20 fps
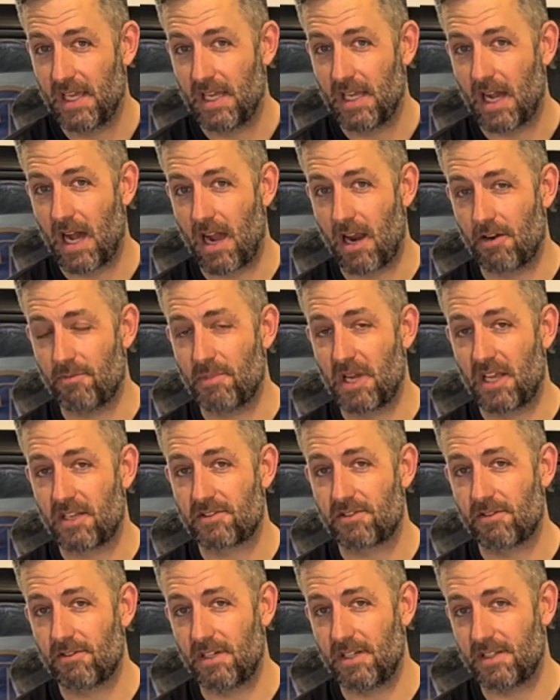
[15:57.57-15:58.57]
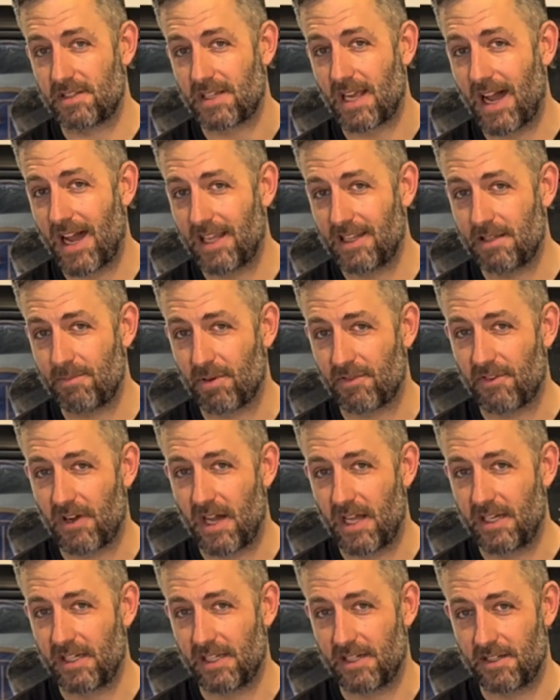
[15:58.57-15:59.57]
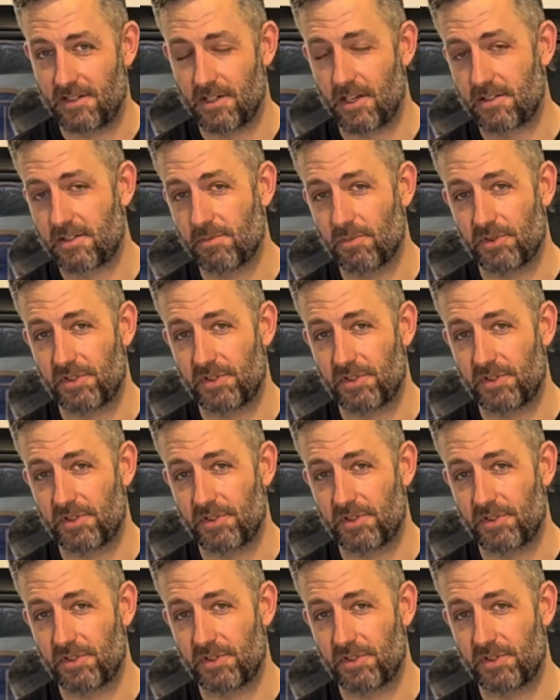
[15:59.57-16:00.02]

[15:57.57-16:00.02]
Iron Master is kindly providing an adjustable